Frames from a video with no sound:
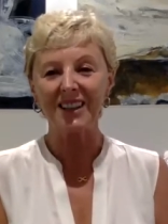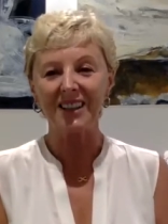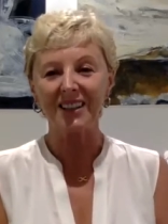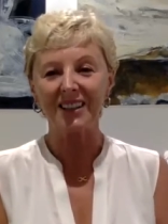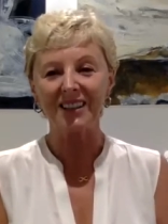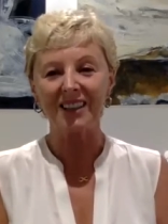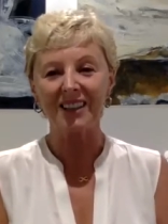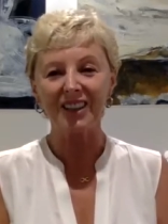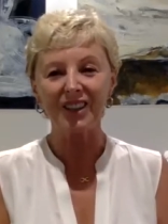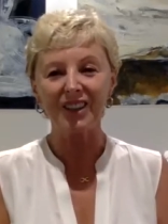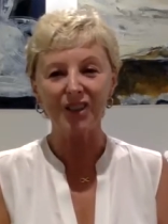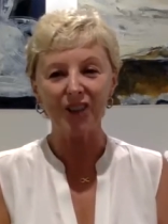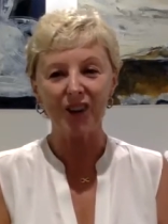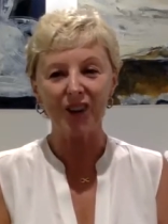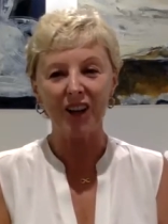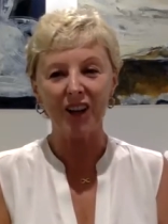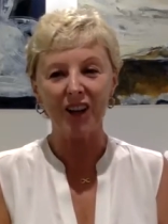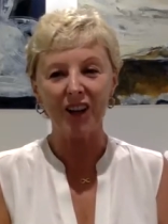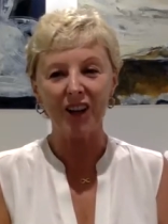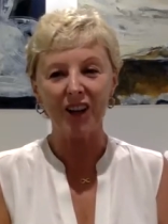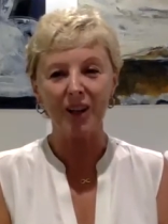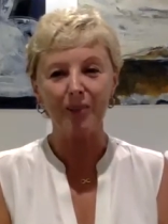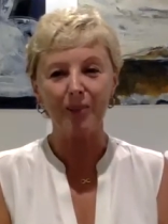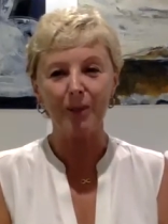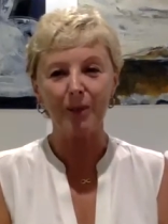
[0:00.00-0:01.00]
Don't try to
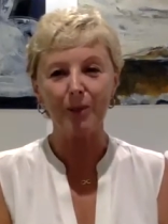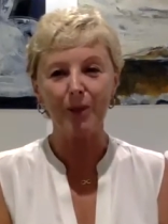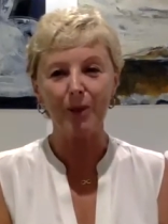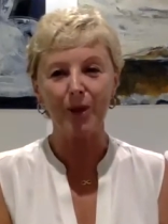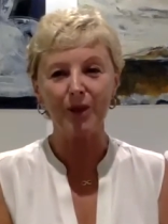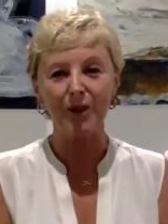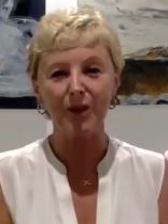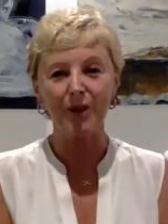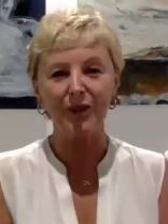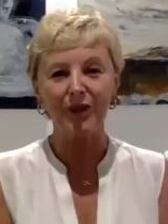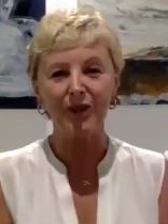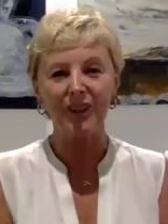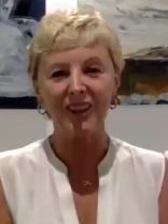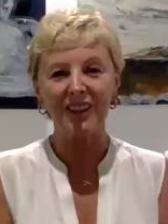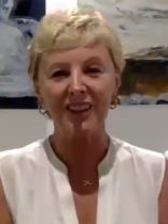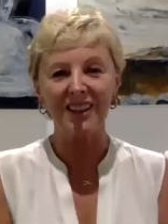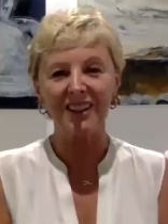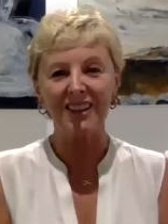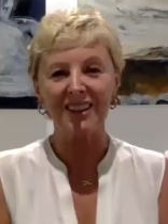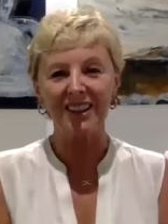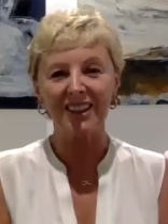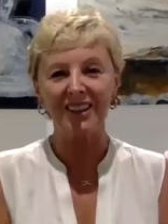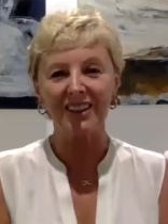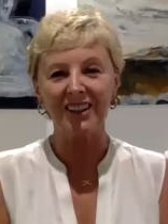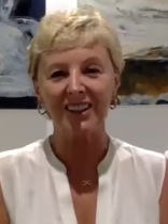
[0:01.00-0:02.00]
be perfect, I think.